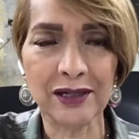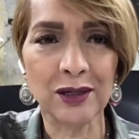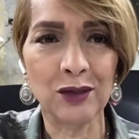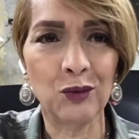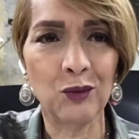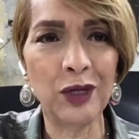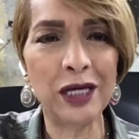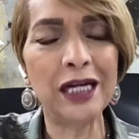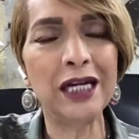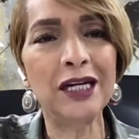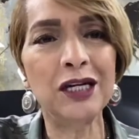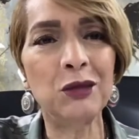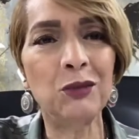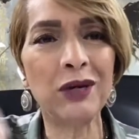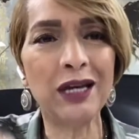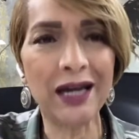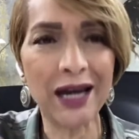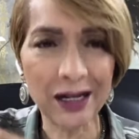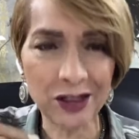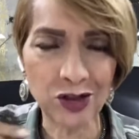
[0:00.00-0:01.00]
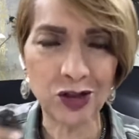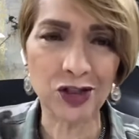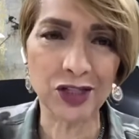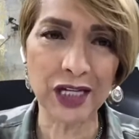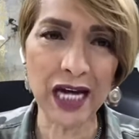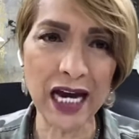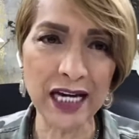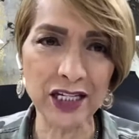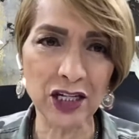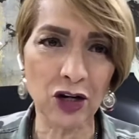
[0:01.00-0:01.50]
We need to be
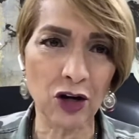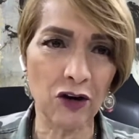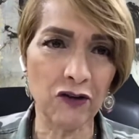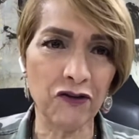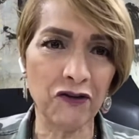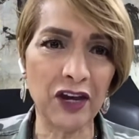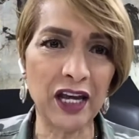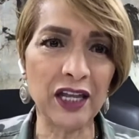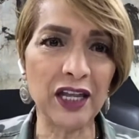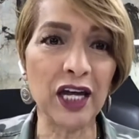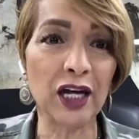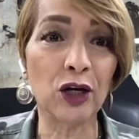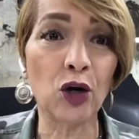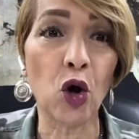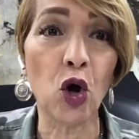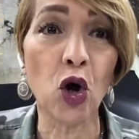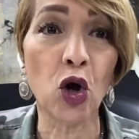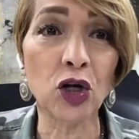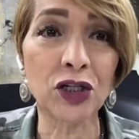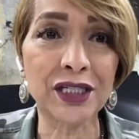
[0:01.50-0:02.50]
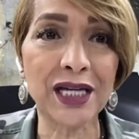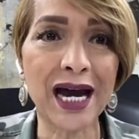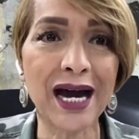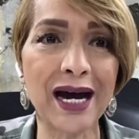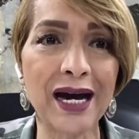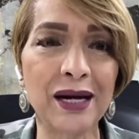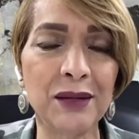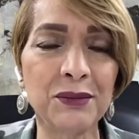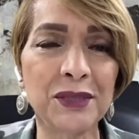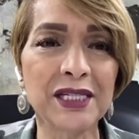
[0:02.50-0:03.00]
exercising our faith at all
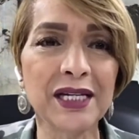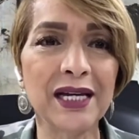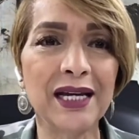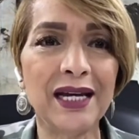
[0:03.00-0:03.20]
times.